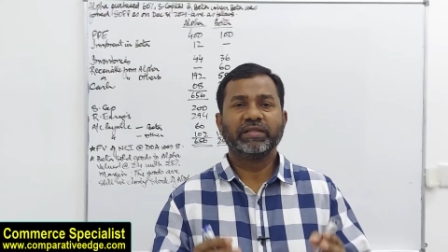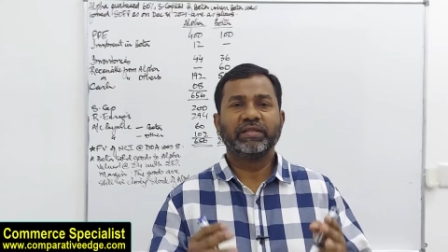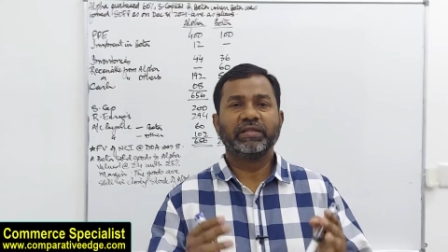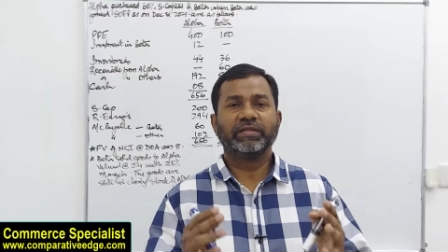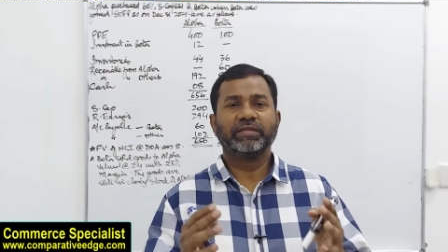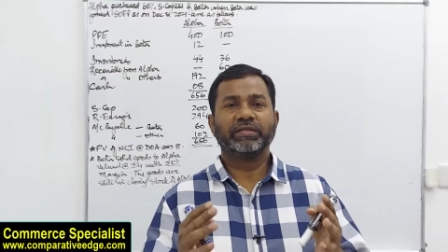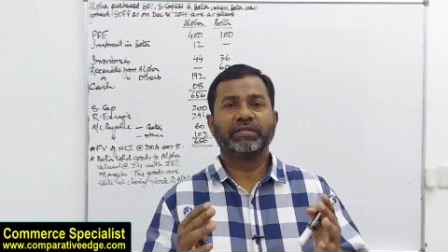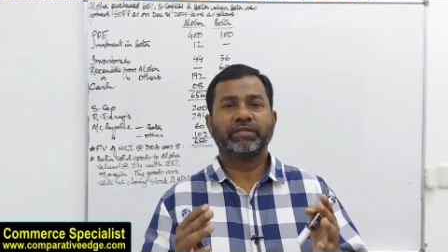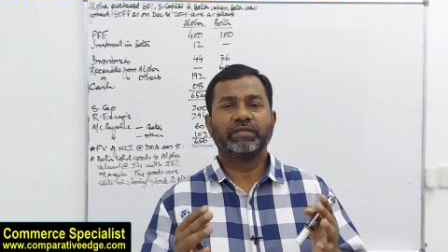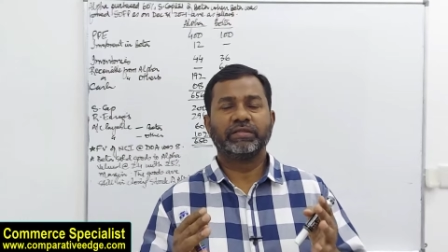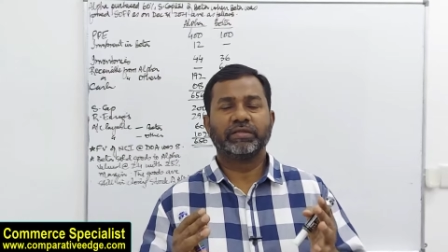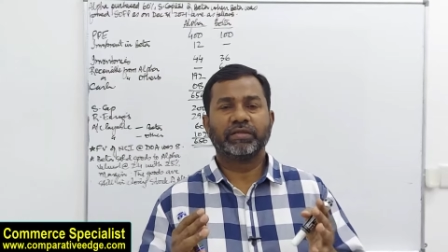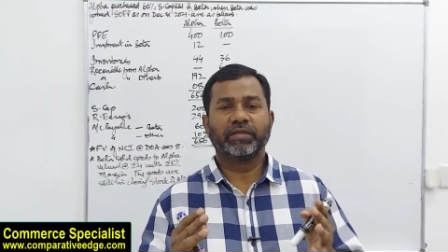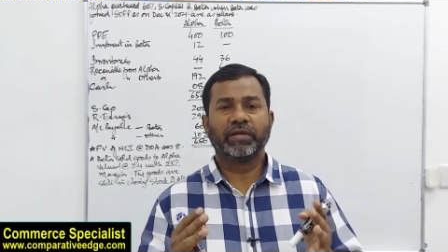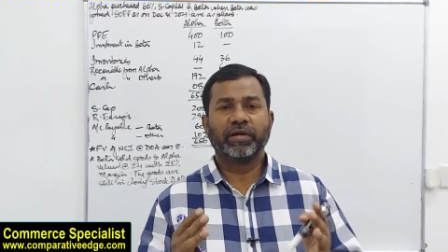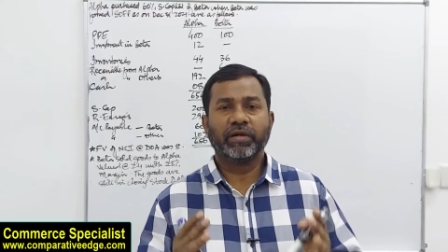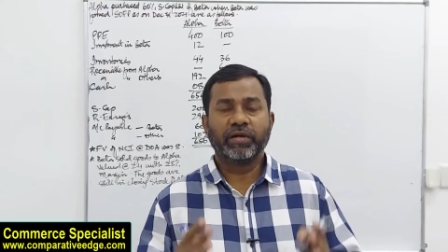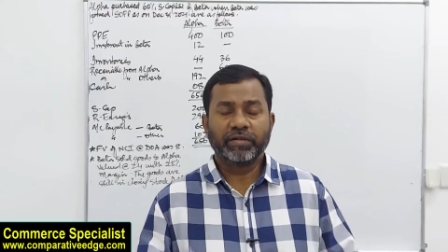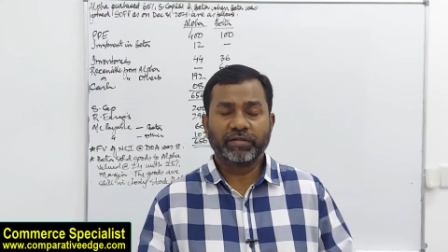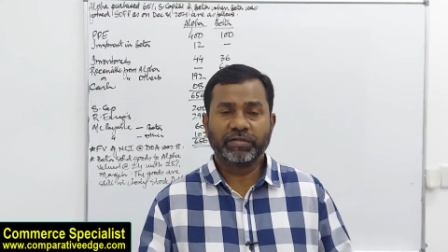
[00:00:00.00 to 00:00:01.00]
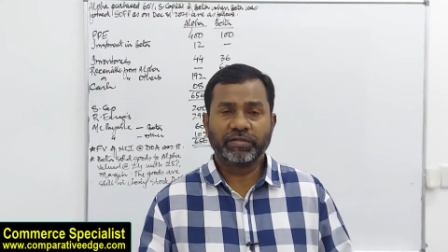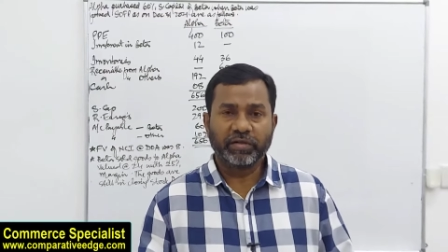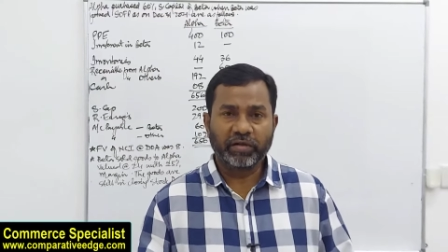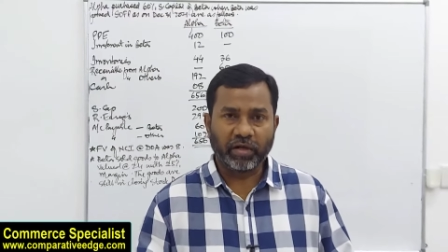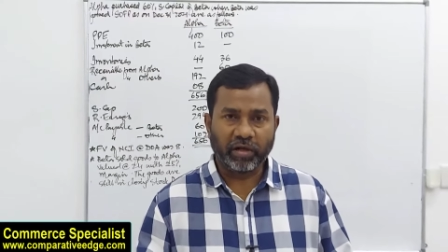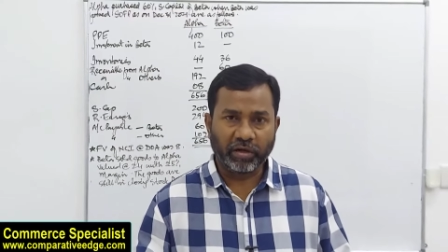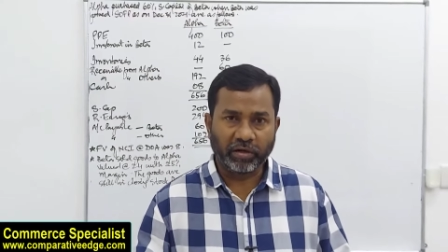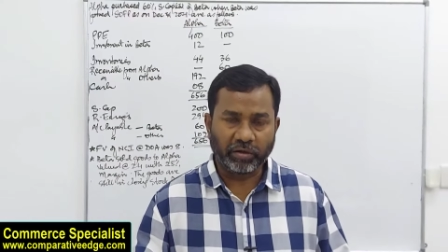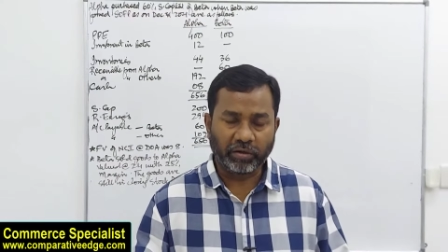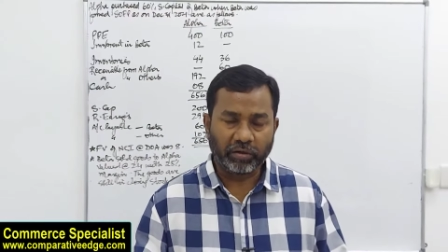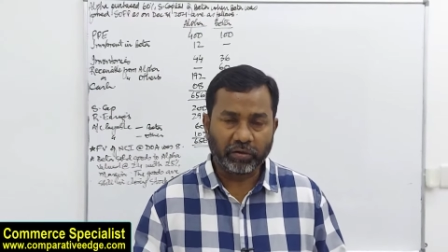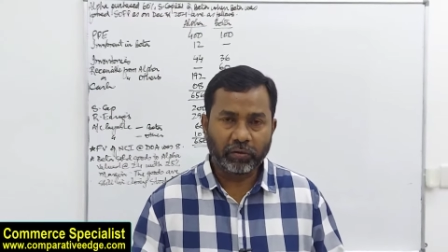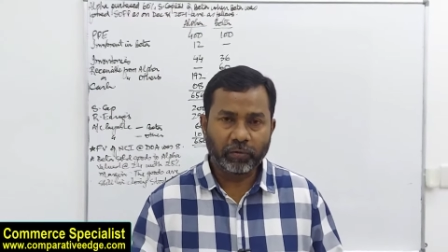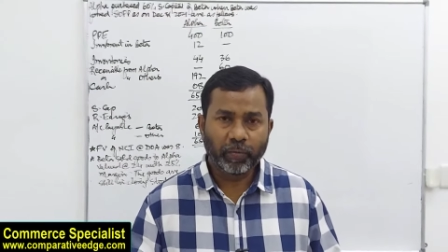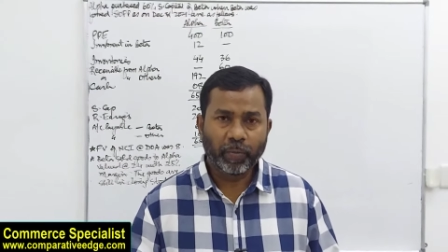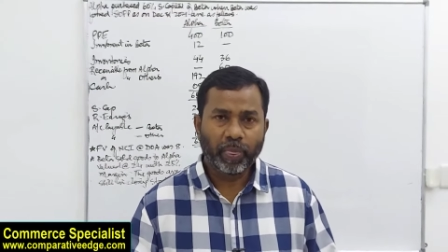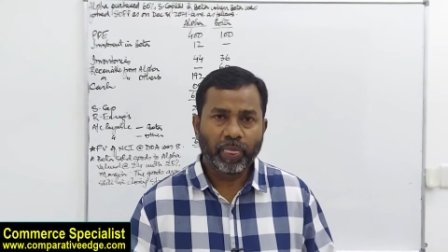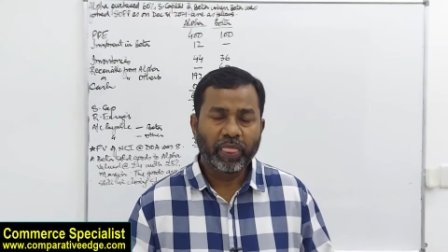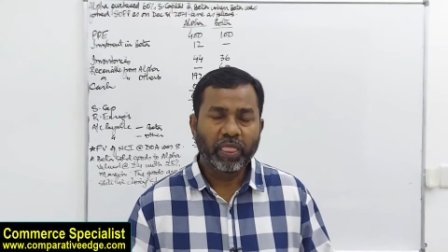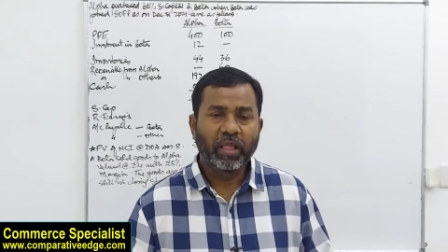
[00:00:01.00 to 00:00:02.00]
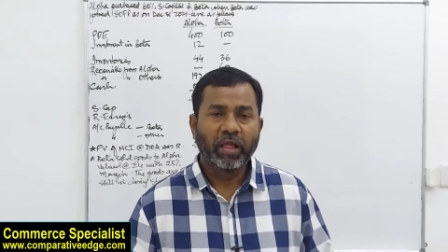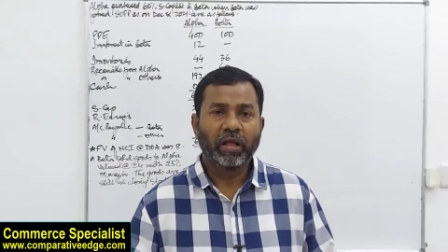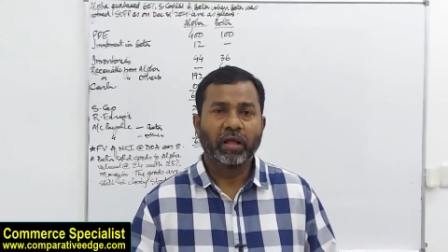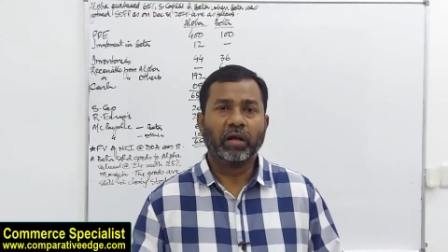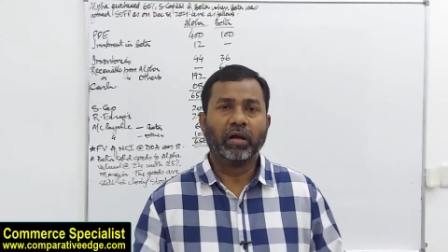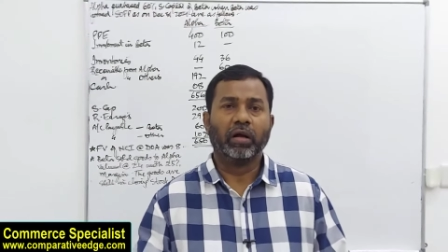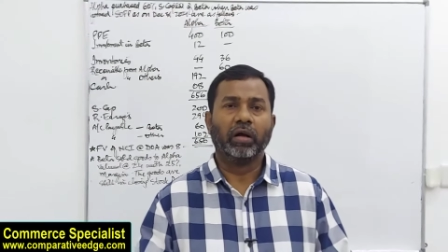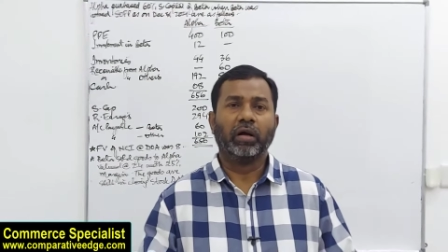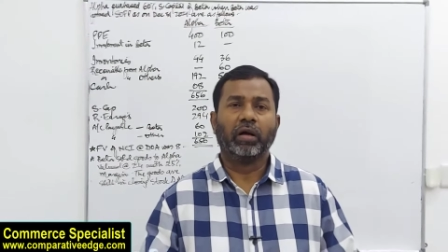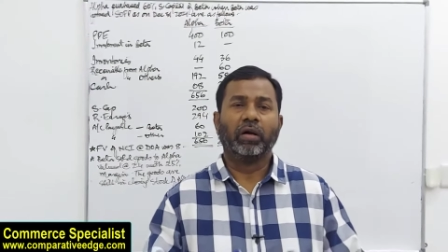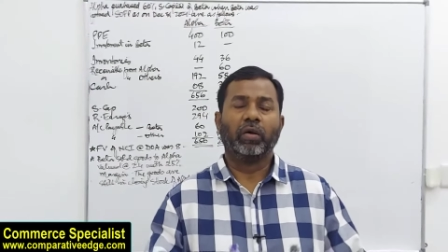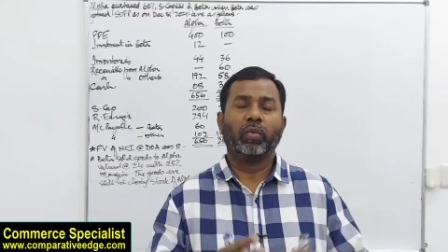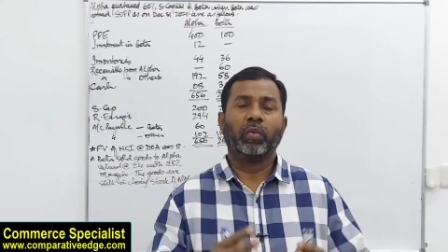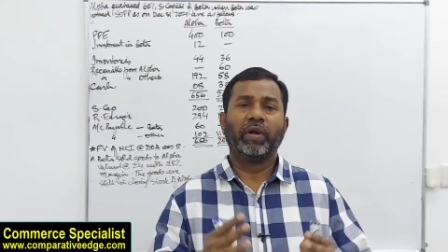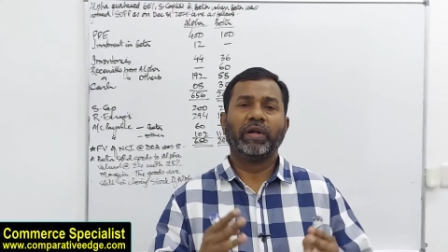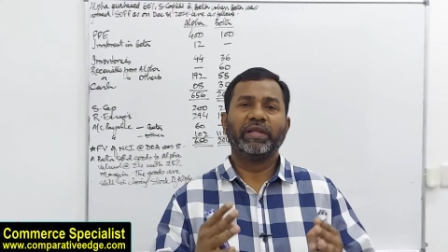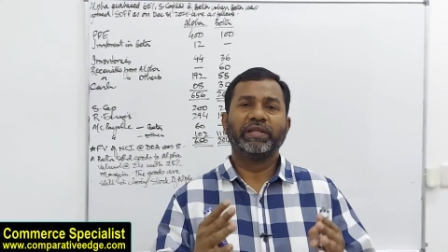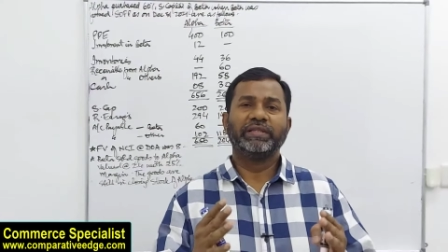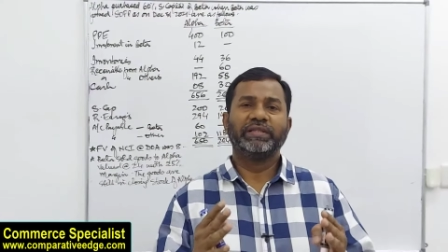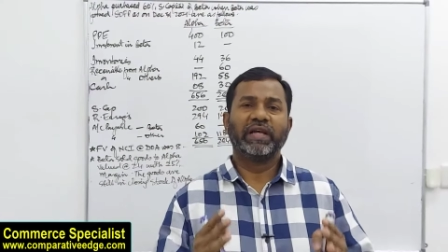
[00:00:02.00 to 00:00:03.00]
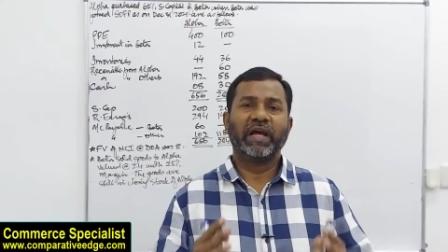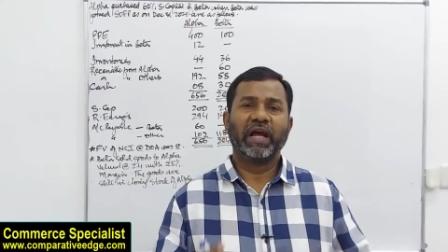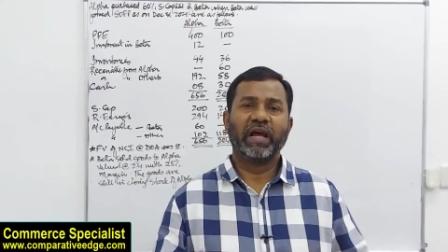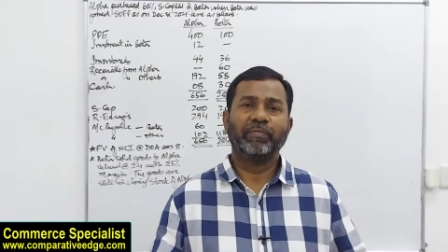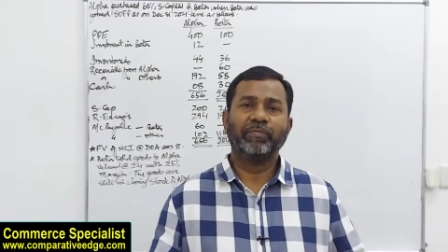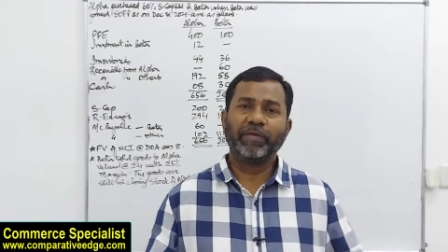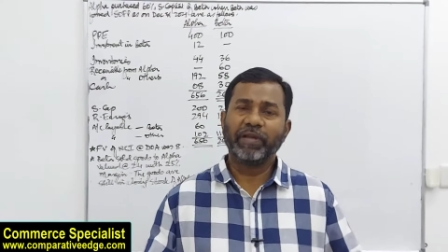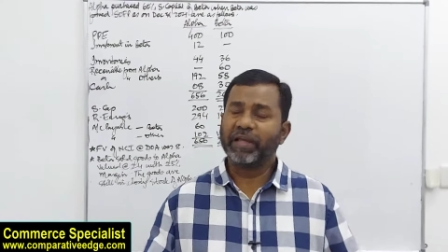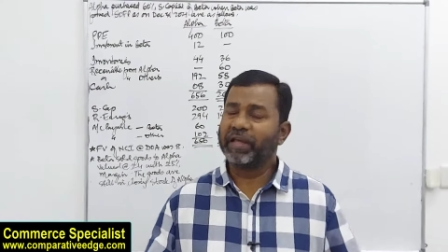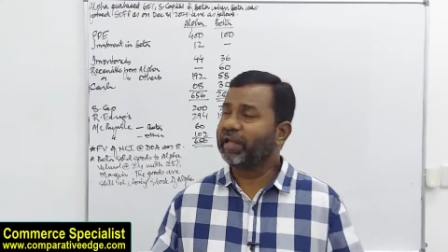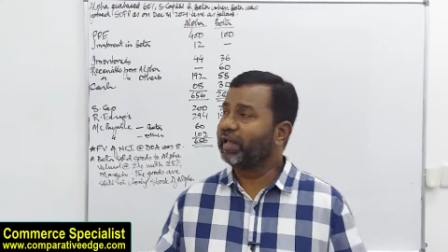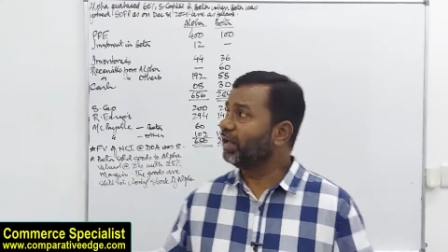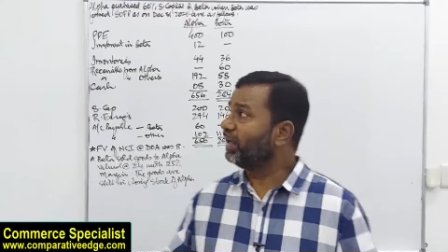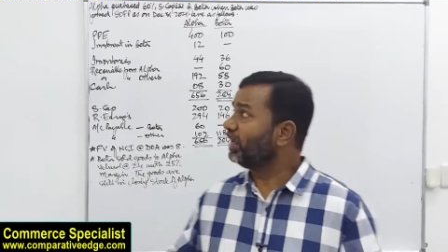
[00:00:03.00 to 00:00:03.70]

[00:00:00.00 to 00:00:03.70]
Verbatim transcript: in this third scenario, uh, what is happening